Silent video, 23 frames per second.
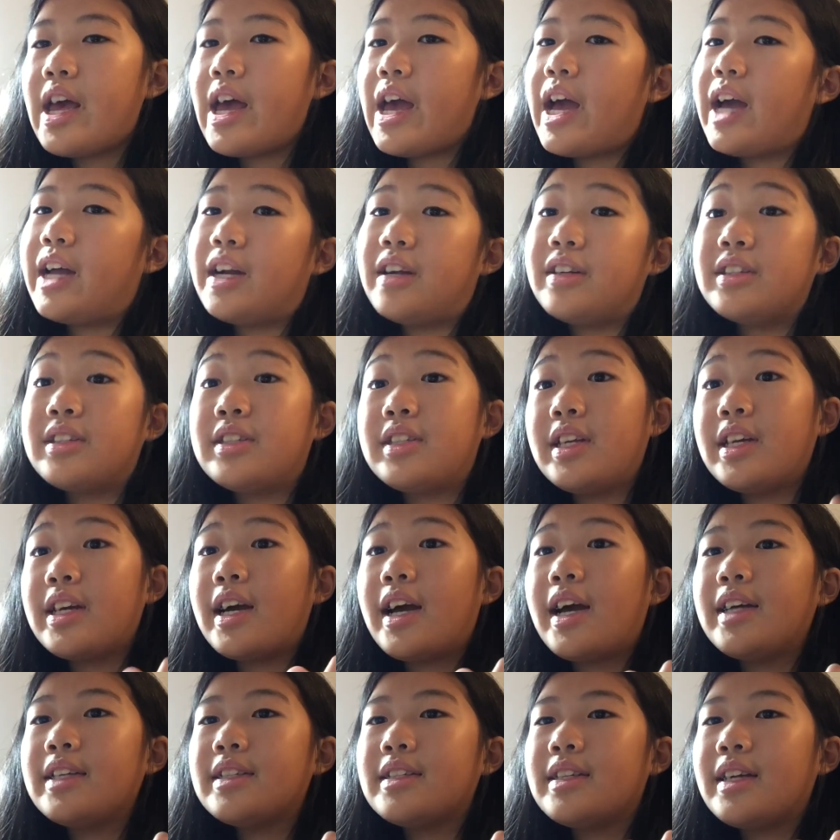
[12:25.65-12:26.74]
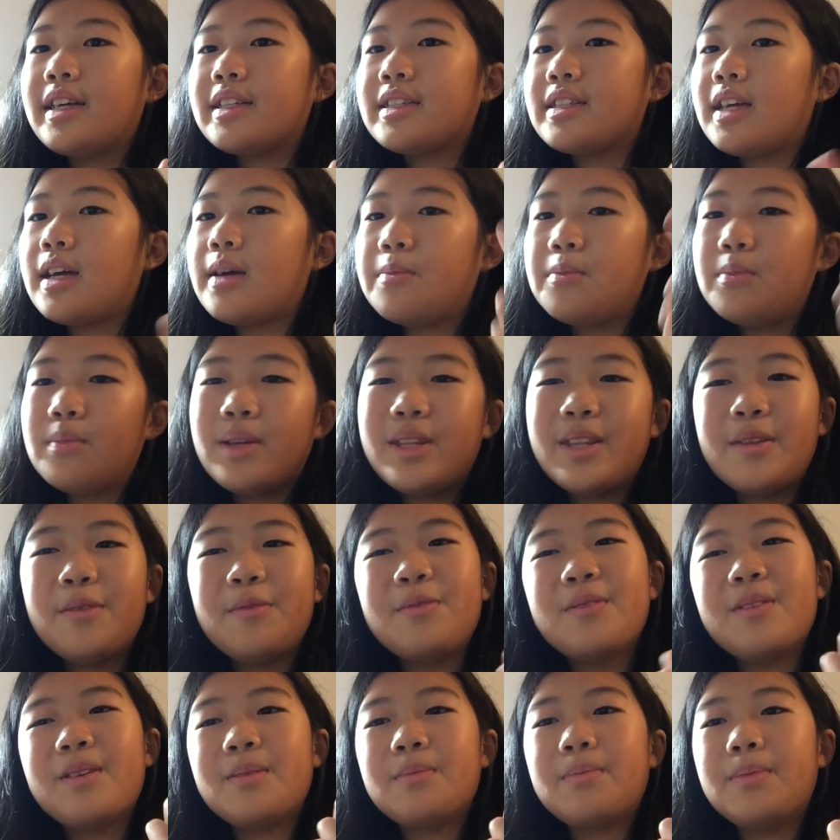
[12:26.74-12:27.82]
And I'll see you guys next time with a
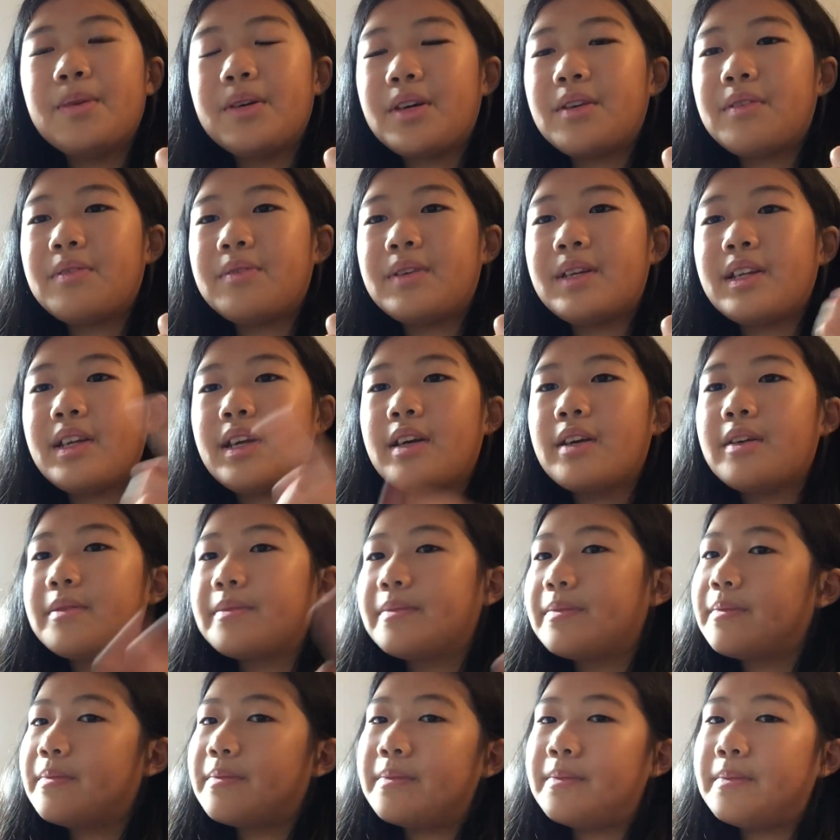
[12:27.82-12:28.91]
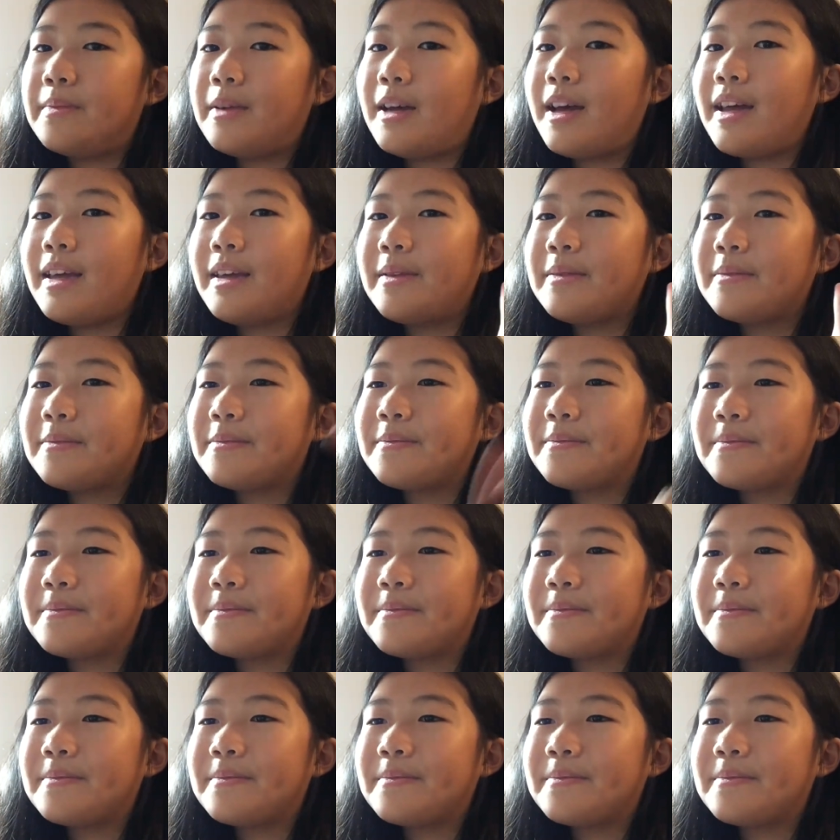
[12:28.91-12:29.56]
book video. Bye!